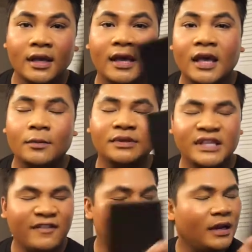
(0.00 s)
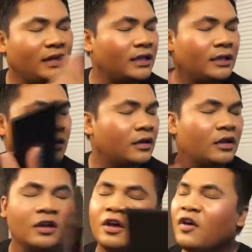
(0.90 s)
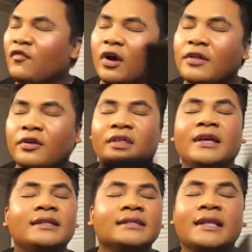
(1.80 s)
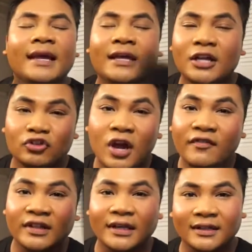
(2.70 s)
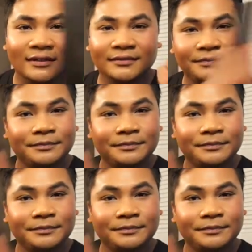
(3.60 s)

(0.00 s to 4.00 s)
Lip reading: It helps save money for other things like traveling.